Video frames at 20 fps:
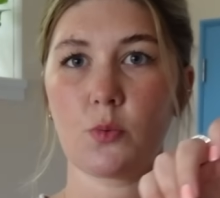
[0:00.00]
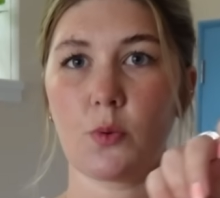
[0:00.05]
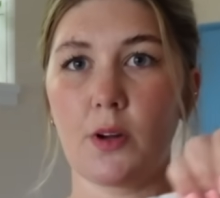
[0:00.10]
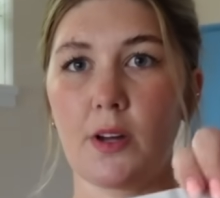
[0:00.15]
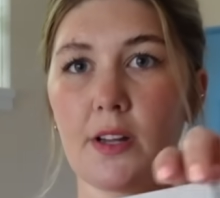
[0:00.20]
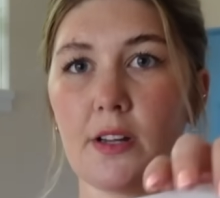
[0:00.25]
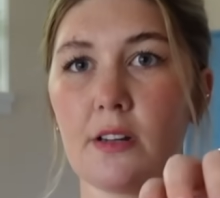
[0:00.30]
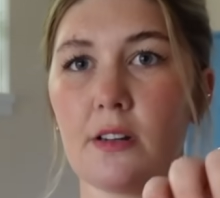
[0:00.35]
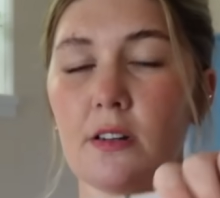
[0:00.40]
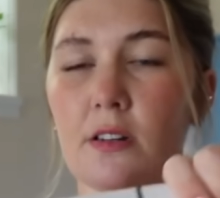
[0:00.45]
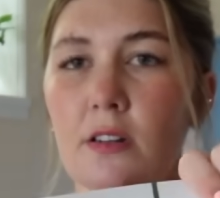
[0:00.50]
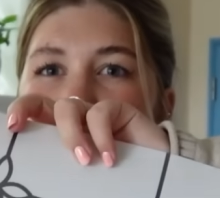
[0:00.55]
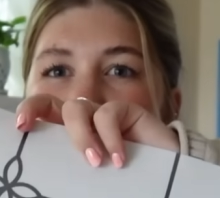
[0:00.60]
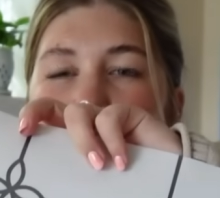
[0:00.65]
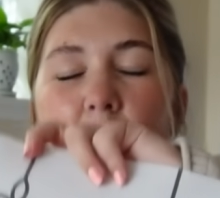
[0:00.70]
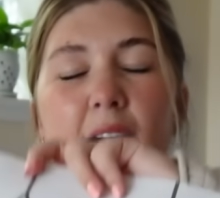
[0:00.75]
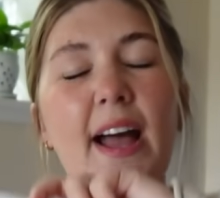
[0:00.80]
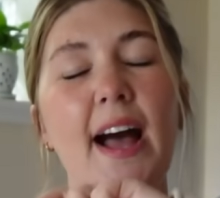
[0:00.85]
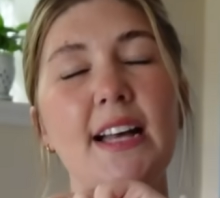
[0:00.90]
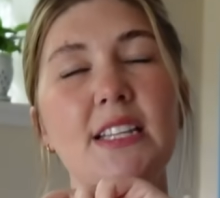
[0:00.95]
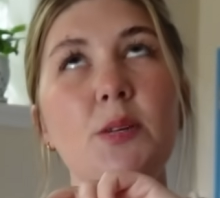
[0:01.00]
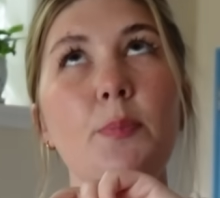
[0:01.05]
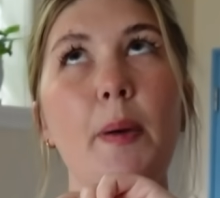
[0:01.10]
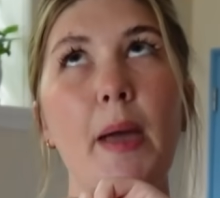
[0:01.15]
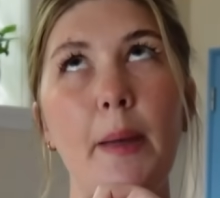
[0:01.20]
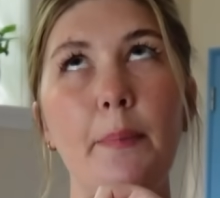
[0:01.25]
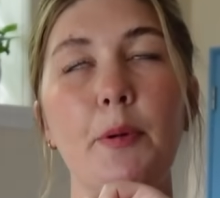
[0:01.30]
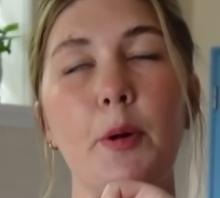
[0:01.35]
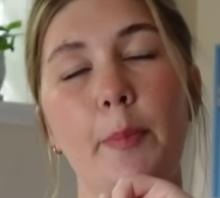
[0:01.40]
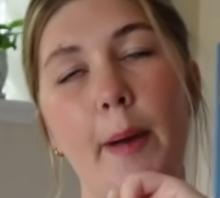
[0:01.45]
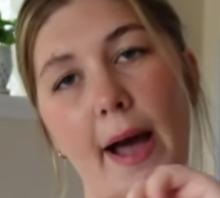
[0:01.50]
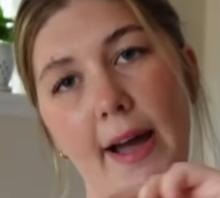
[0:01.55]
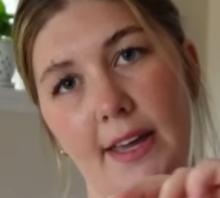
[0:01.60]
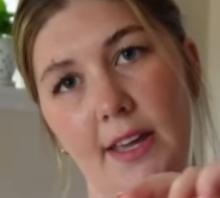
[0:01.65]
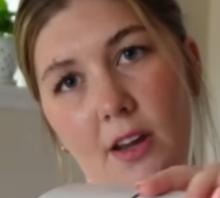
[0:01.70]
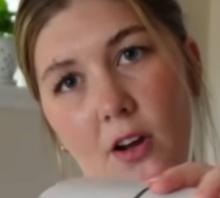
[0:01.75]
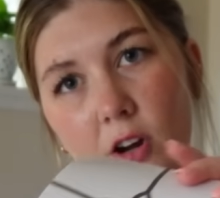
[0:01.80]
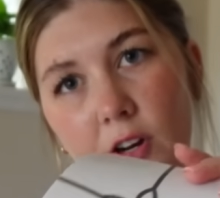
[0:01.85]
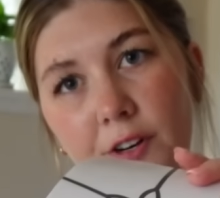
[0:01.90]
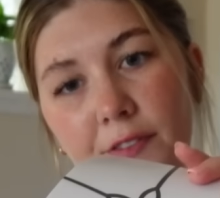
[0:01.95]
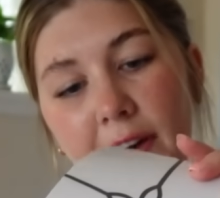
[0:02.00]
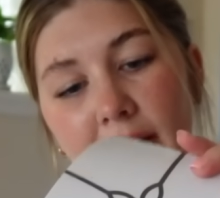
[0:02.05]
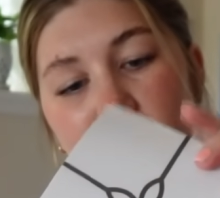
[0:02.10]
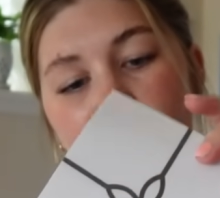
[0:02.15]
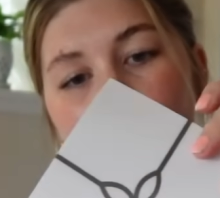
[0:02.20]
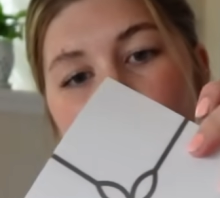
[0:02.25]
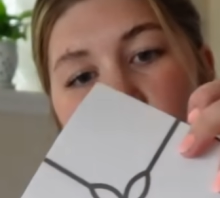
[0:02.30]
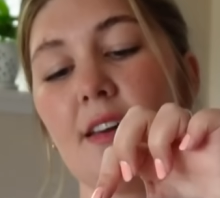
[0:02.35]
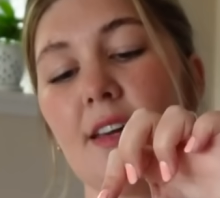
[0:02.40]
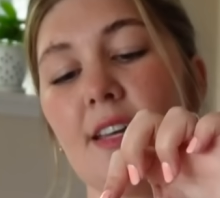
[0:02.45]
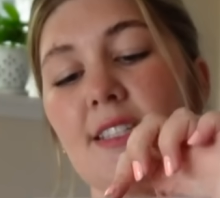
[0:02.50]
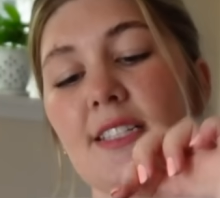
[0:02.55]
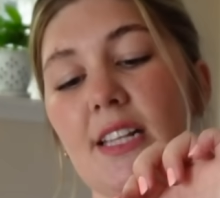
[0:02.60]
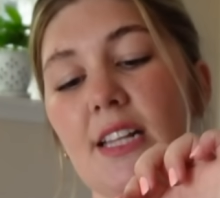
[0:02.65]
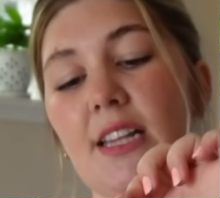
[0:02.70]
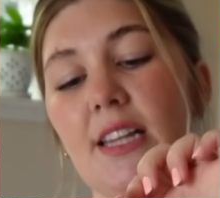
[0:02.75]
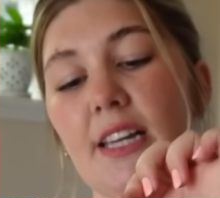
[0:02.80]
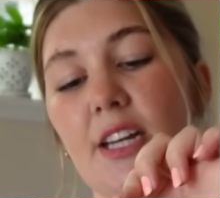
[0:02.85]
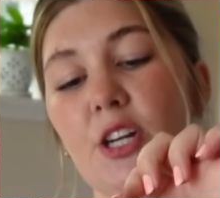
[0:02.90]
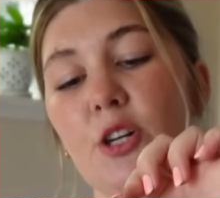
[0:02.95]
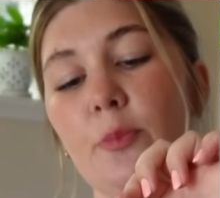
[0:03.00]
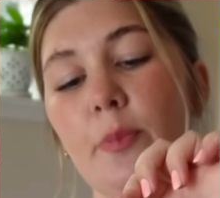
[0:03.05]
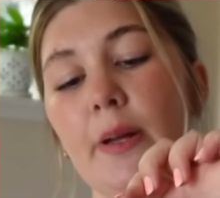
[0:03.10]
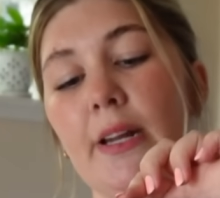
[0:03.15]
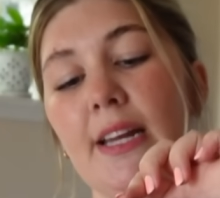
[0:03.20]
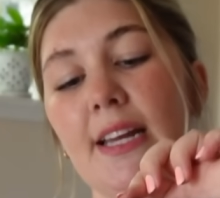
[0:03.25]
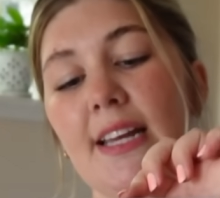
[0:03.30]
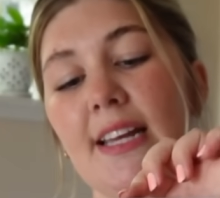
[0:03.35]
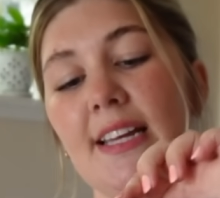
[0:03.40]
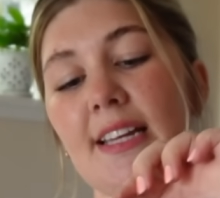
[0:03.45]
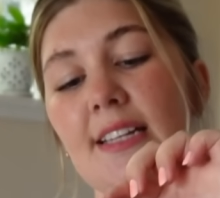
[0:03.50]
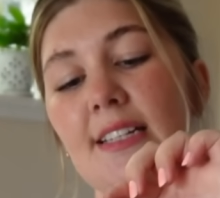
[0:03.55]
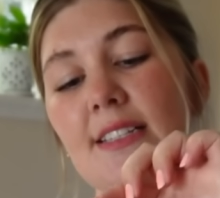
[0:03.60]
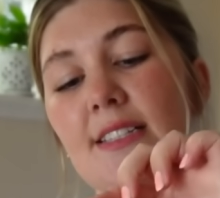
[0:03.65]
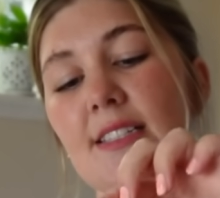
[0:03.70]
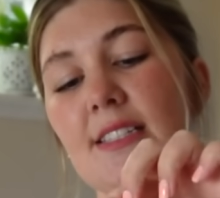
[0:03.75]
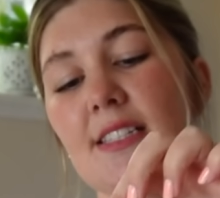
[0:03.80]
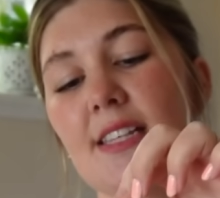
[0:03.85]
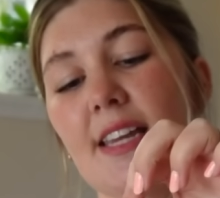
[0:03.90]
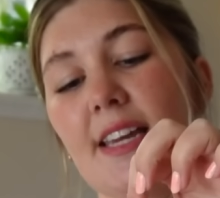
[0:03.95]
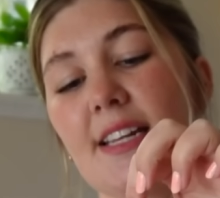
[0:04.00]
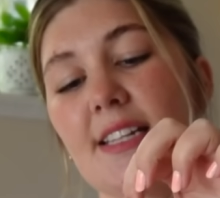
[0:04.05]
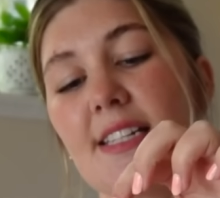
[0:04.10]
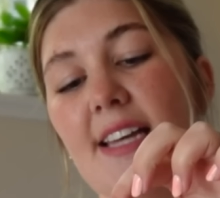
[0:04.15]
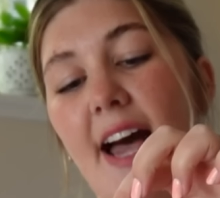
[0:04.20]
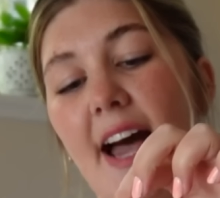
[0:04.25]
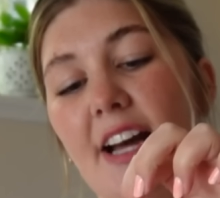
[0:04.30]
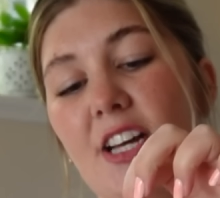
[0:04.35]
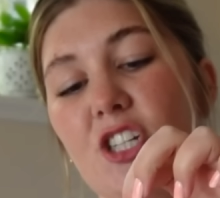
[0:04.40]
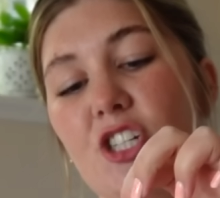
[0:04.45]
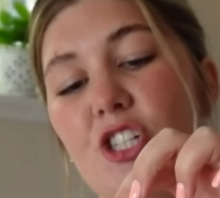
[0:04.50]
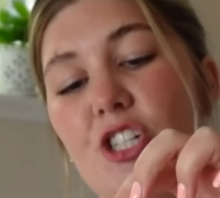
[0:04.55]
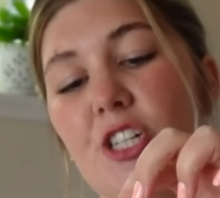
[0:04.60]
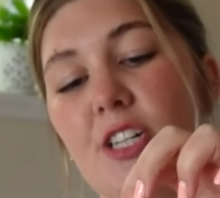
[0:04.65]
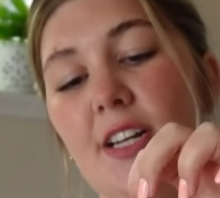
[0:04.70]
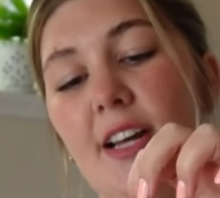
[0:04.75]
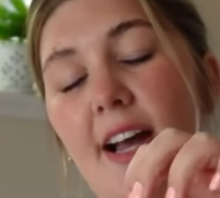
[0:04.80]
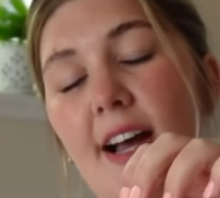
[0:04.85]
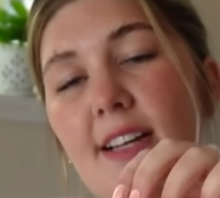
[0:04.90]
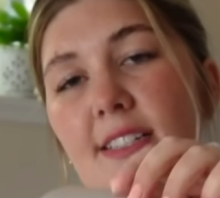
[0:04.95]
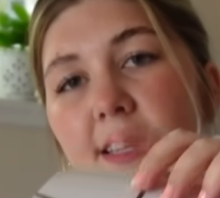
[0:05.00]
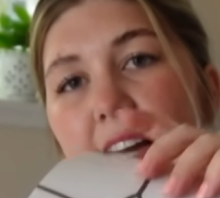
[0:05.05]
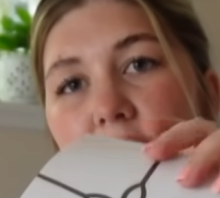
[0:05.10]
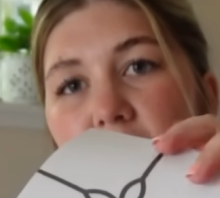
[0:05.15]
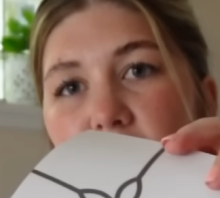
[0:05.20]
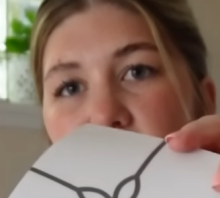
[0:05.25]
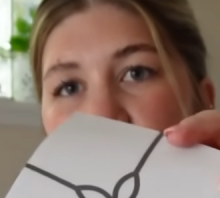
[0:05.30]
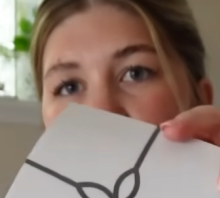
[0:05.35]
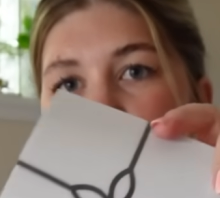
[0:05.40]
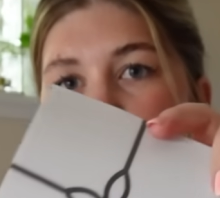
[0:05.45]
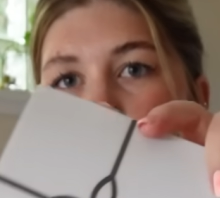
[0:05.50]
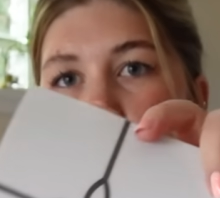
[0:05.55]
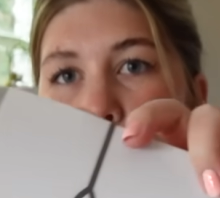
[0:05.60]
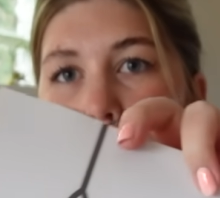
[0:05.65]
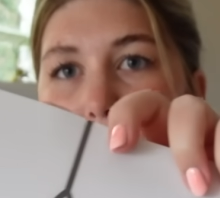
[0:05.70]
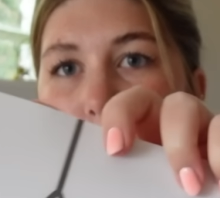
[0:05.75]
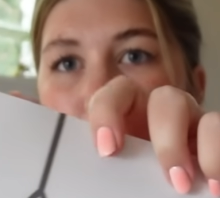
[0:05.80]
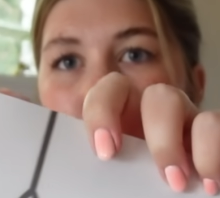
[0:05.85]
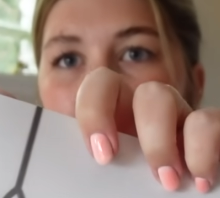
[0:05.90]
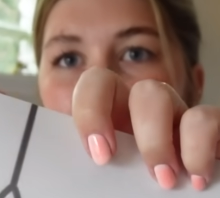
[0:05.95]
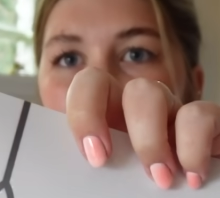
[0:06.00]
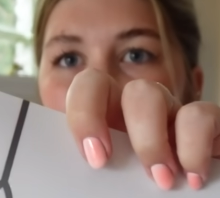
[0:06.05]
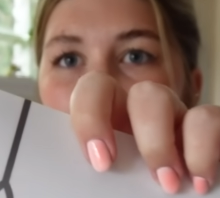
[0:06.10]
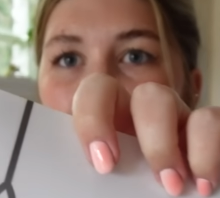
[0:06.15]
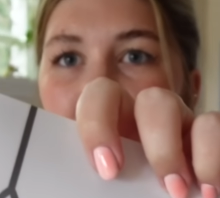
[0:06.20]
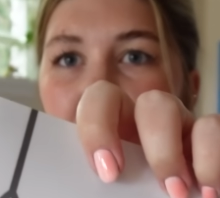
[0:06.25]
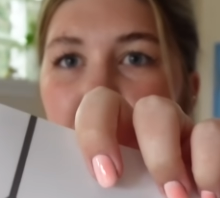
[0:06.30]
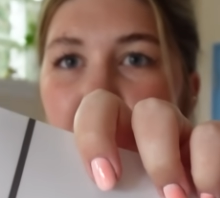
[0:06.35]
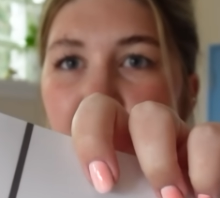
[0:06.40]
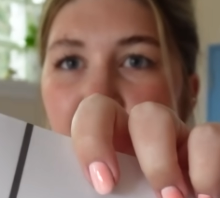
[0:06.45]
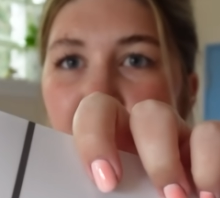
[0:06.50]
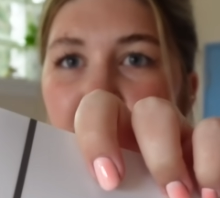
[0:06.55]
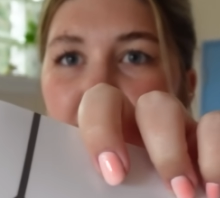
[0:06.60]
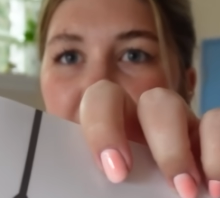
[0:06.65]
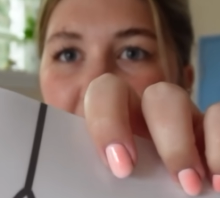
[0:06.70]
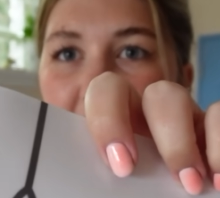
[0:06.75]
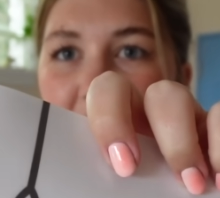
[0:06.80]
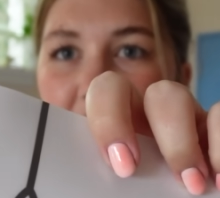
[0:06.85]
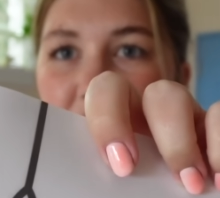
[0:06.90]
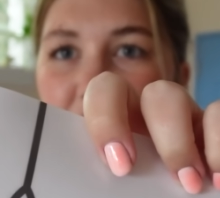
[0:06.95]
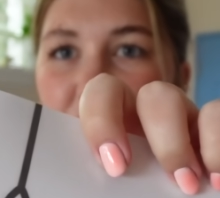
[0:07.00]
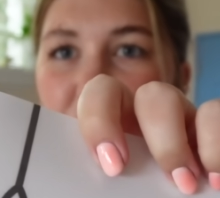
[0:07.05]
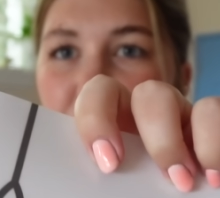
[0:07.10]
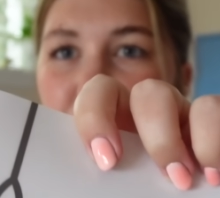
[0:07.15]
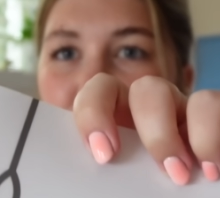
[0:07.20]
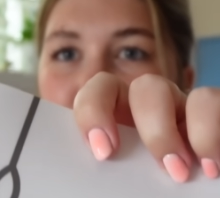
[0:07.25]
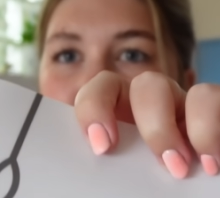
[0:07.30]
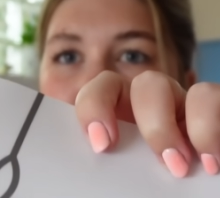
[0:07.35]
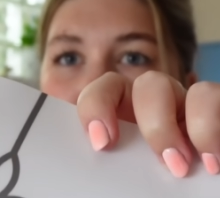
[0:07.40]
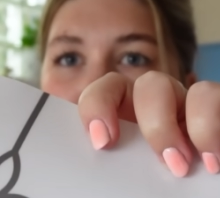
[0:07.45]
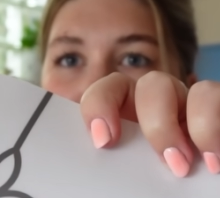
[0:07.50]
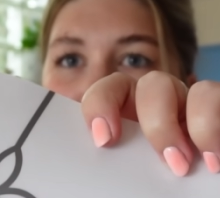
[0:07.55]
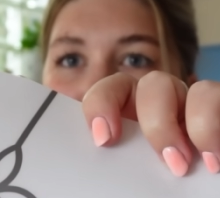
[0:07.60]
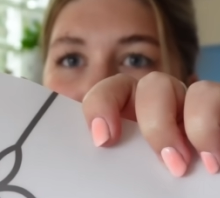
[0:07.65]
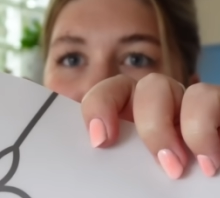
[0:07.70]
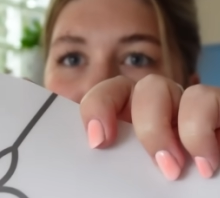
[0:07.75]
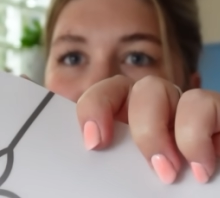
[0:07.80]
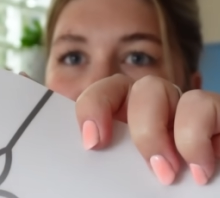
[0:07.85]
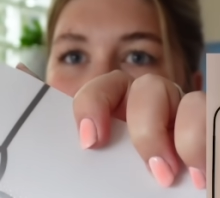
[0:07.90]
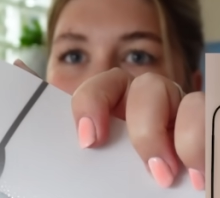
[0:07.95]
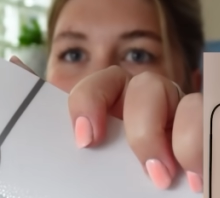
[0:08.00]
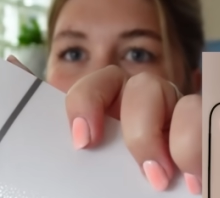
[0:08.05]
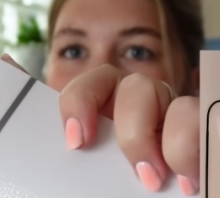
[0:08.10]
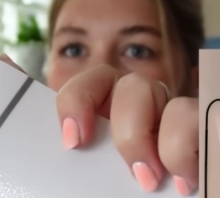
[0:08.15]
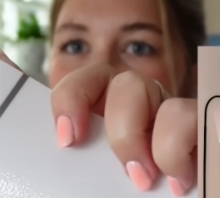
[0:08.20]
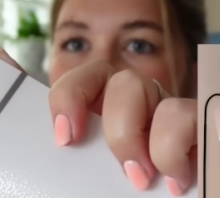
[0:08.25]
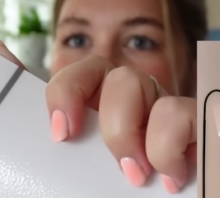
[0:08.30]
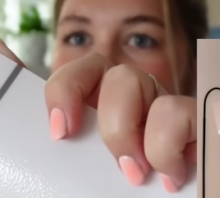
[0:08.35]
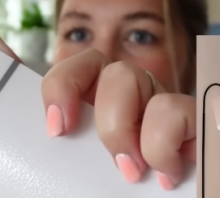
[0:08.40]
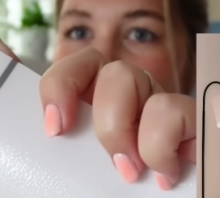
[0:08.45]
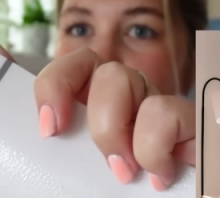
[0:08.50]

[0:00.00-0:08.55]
one. So it has a paper backing on it right now. It's clear, but it is like textured. It has kind of like a bubbly texture to it. I don't know if you'll be able